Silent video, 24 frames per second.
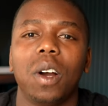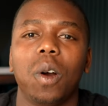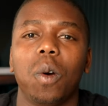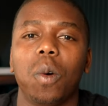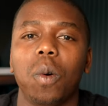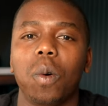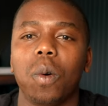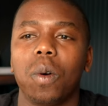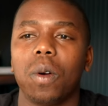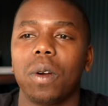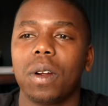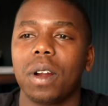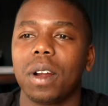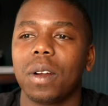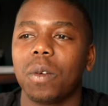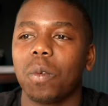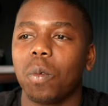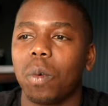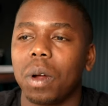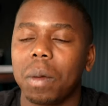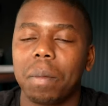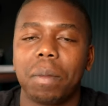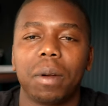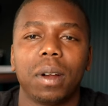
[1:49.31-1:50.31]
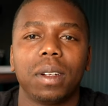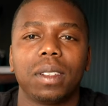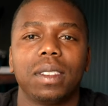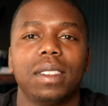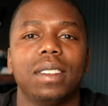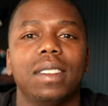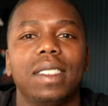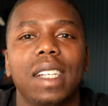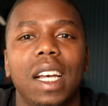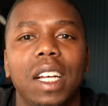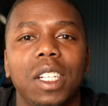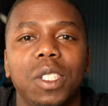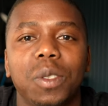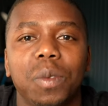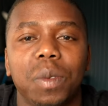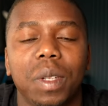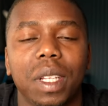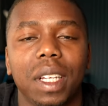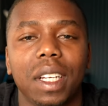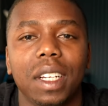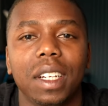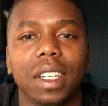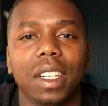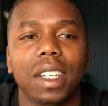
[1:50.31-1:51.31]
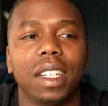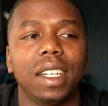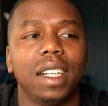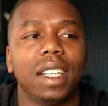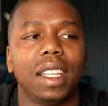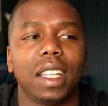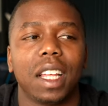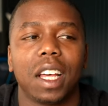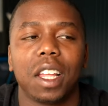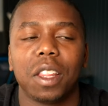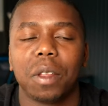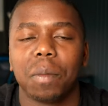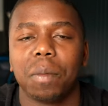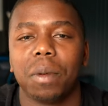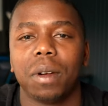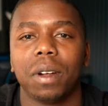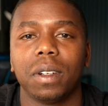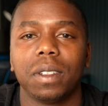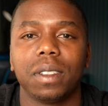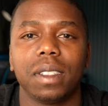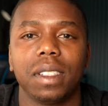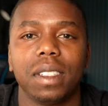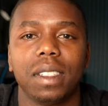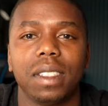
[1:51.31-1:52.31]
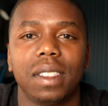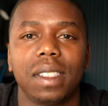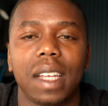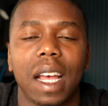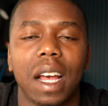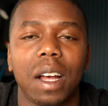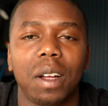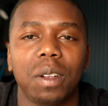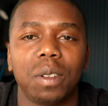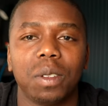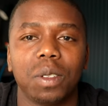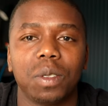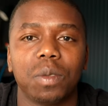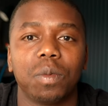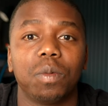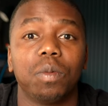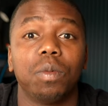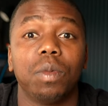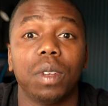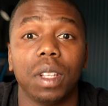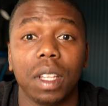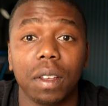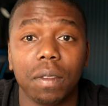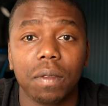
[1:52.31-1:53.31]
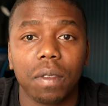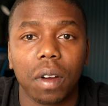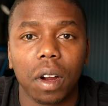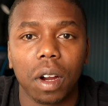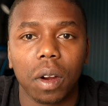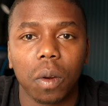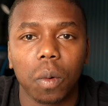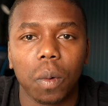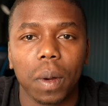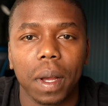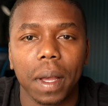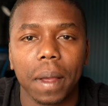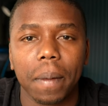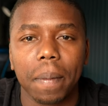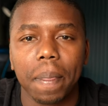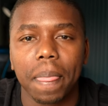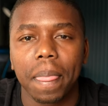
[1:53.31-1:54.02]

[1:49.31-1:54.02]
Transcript: or one person sounds really good and the other person sounds really far away.